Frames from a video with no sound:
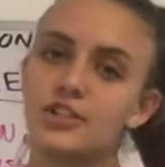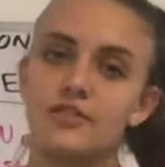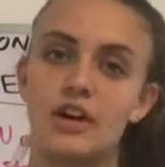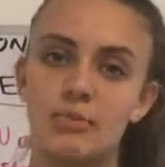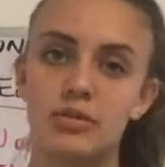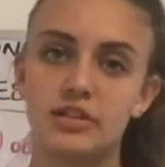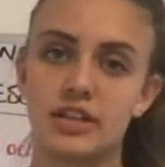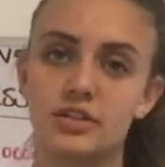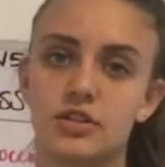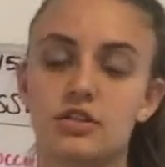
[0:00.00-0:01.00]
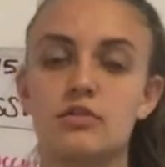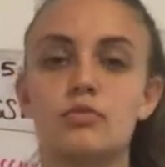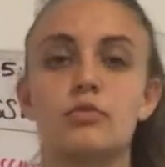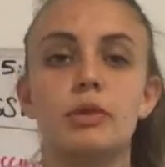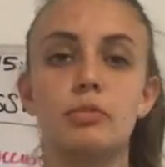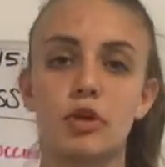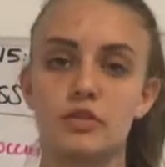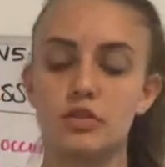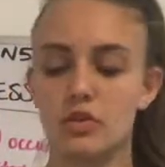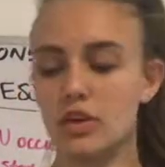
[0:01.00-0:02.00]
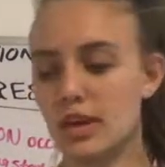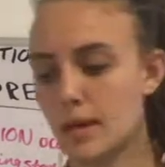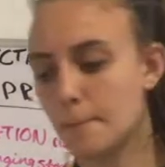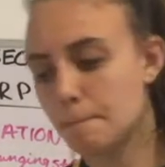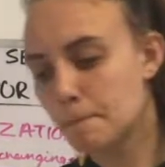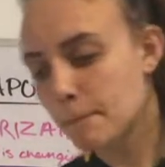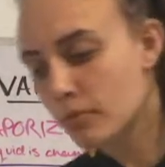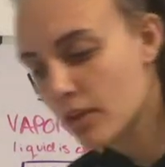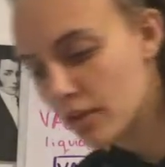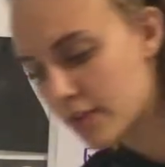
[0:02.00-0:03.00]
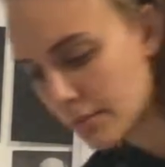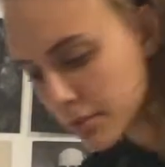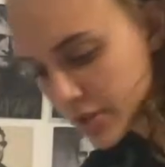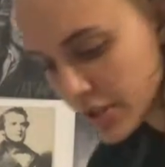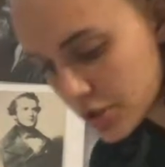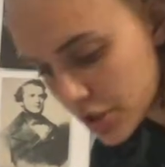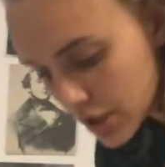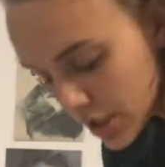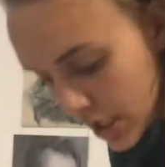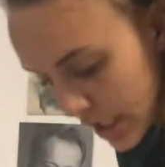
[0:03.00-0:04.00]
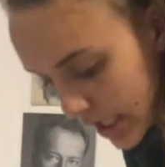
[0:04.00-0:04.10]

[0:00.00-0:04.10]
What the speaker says: vaporization will be put on the screen now. Vaporization